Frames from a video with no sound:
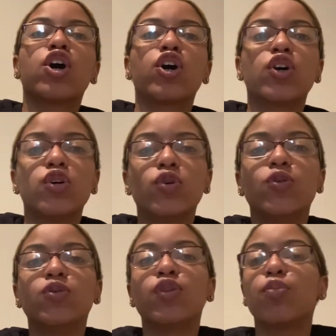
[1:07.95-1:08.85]

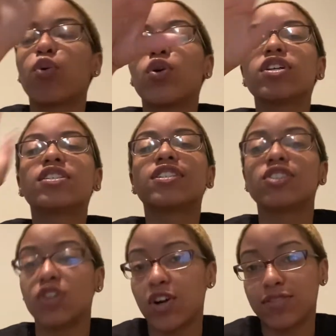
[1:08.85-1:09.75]
who the poison
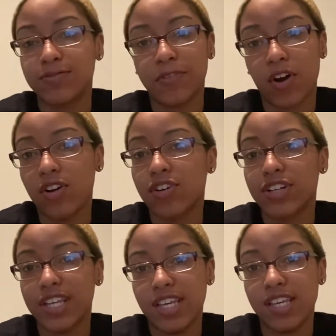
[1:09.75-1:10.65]
dart frog
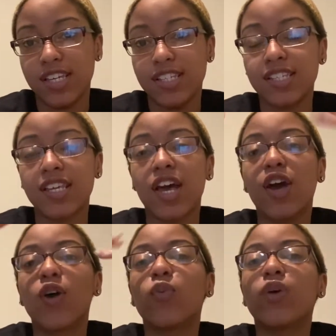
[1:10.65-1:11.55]
is
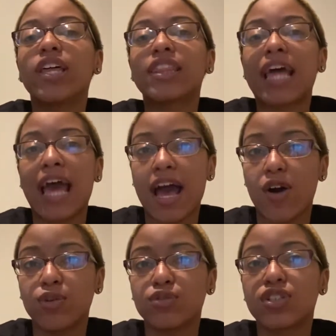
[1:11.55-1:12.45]

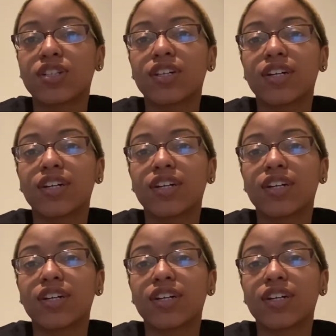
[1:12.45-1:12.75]
without